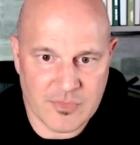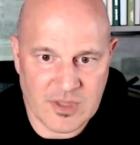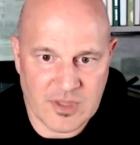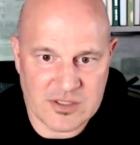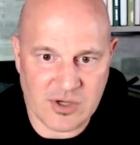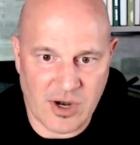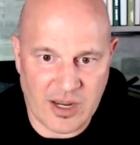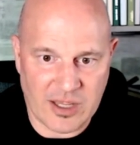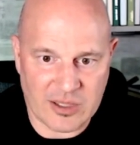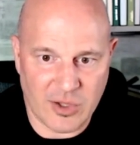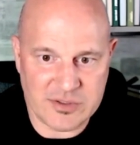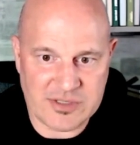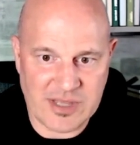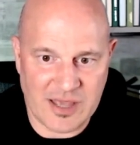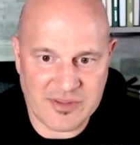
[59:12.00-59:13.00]
sorry, I
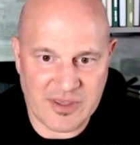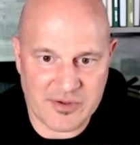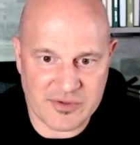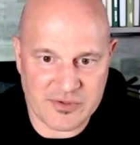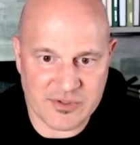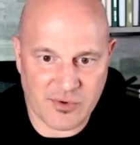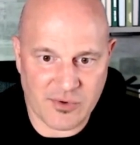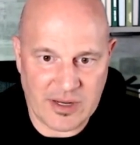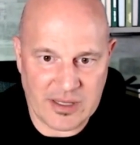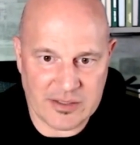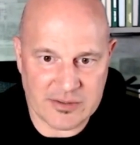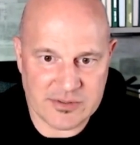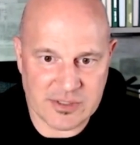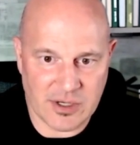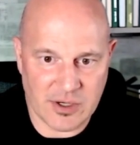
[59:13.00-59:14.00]
closed out the other
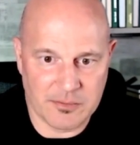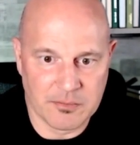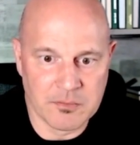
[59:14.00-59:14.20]
screen. So